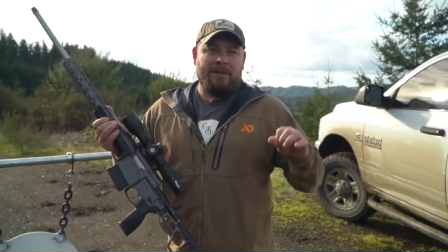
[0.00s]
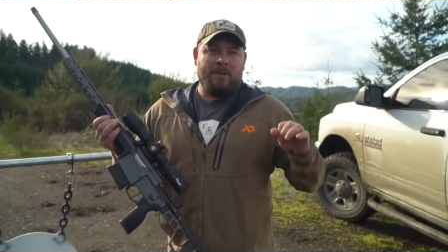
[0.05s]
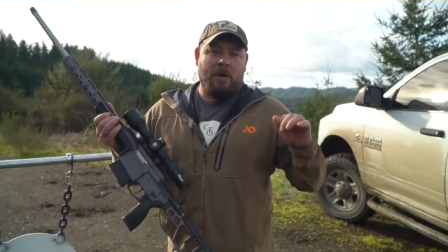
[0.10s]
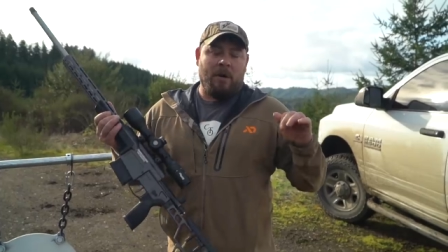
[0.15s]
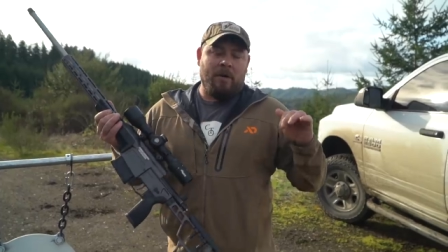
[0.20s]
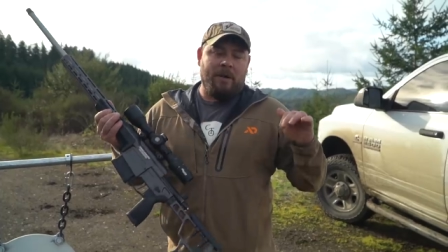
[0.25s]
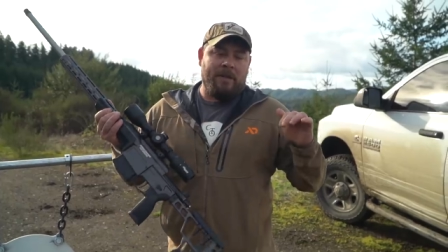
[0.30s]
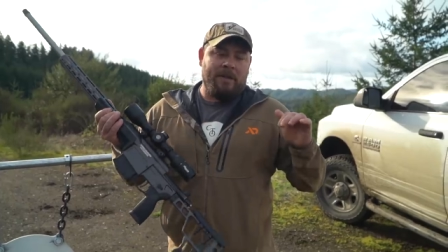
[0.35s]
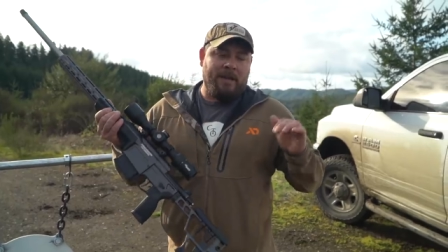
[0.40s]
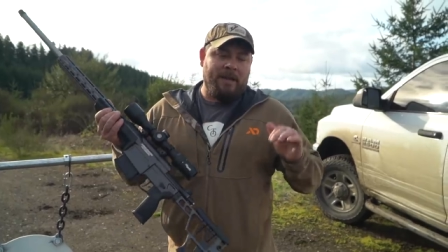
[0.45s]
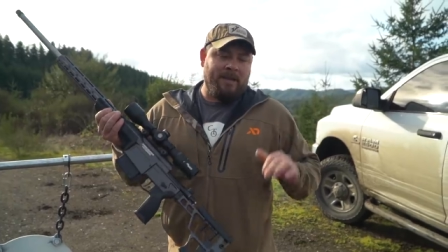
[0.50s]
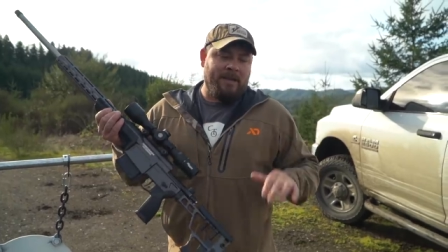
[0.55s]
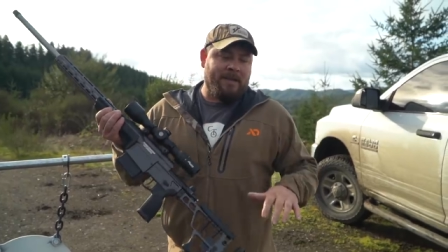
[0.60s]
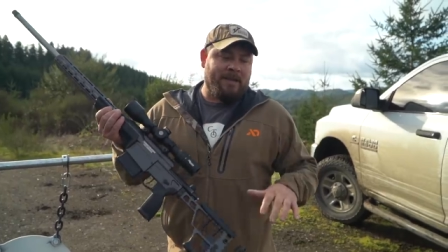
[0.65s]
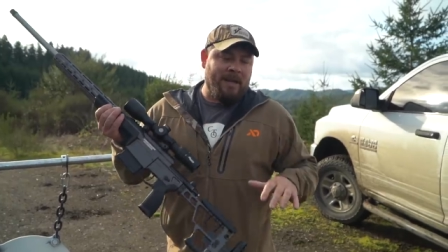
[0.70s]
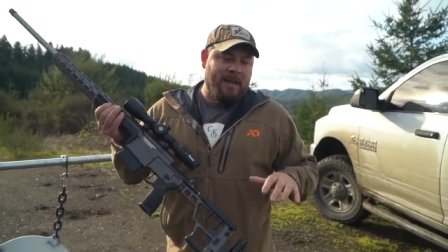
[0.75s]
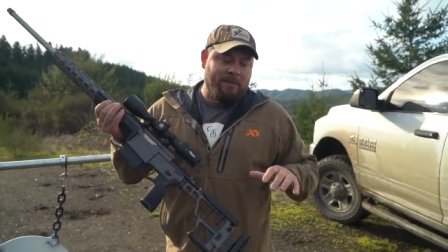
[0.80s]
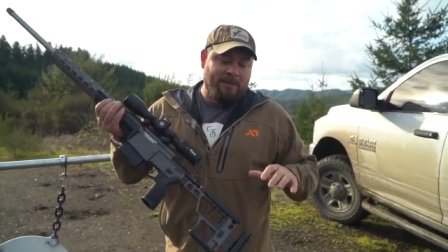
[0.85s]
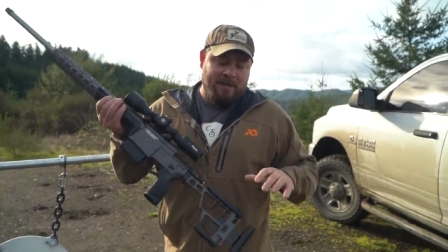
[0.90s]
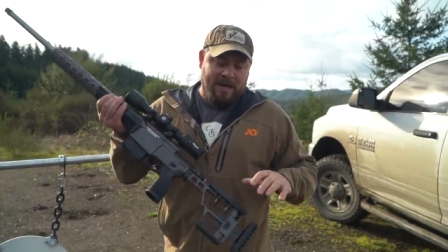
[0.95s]
So in the, in the
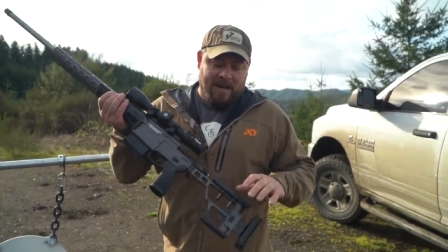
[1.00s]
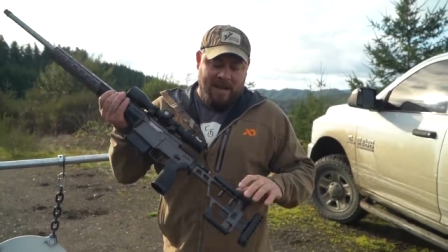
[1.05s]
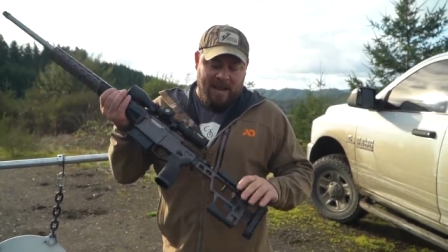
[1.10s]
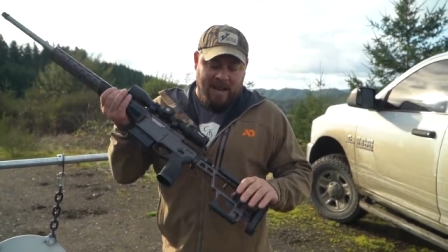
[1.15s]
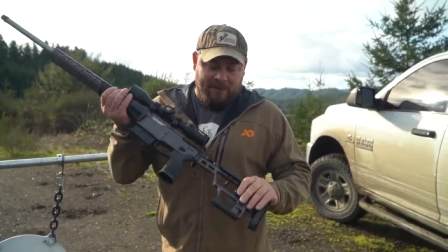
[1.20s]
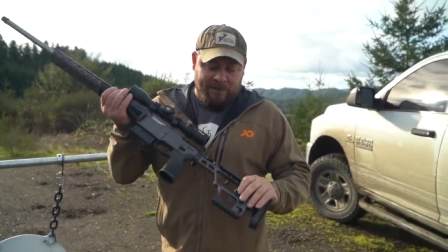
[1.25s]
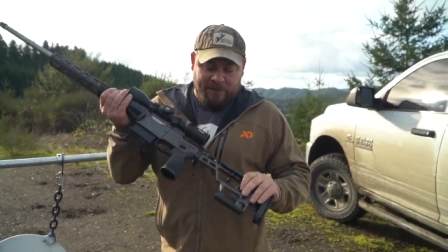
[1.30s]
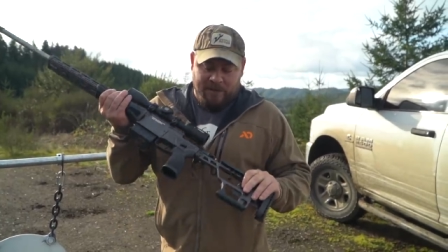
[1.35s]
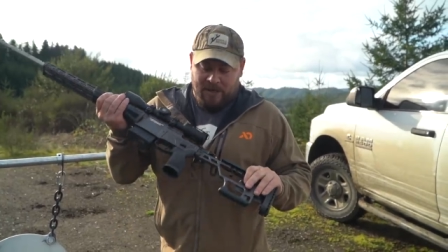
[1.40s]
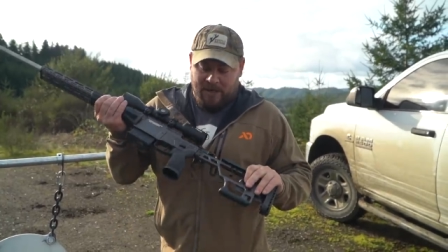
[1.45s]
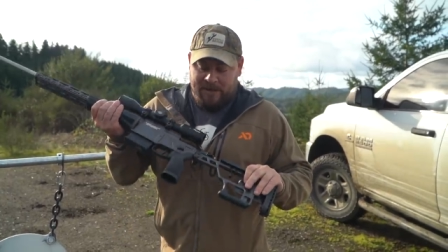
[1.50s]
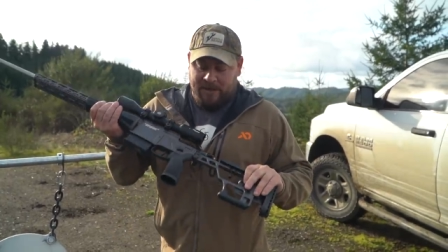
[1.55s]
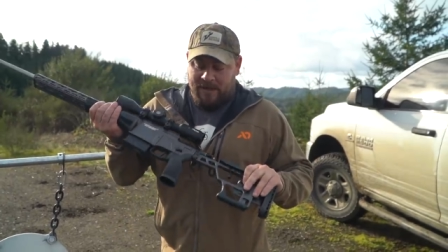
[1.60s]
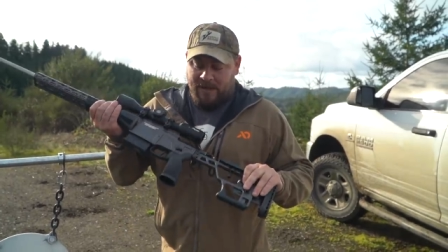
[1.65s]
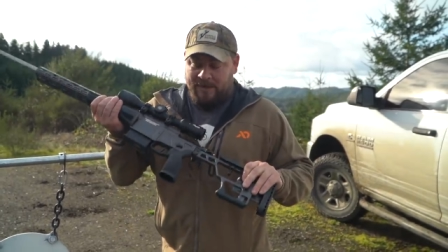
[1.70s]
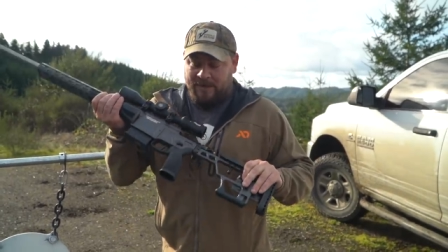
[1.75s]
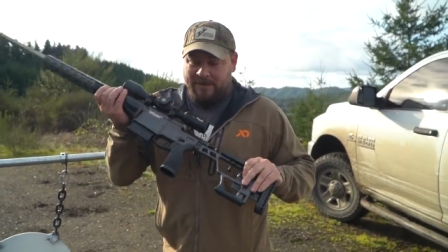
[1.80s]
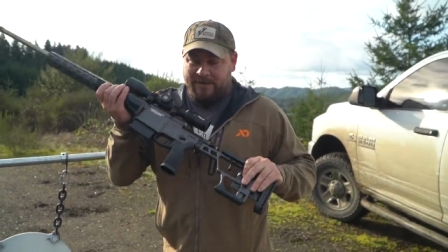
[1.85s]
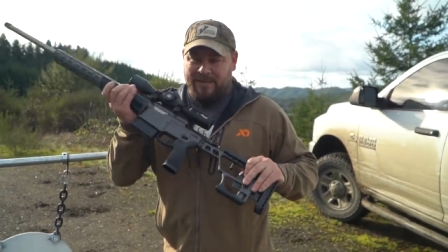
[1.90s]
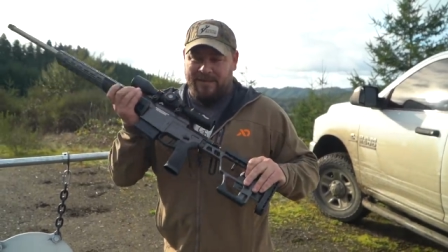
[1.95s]
times that I have
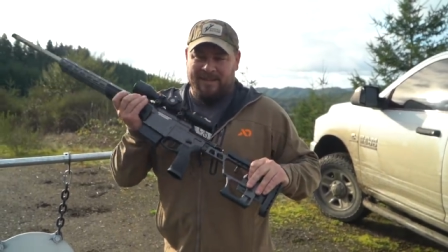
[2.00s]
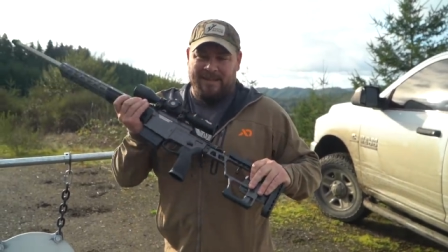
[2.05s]
shotguns,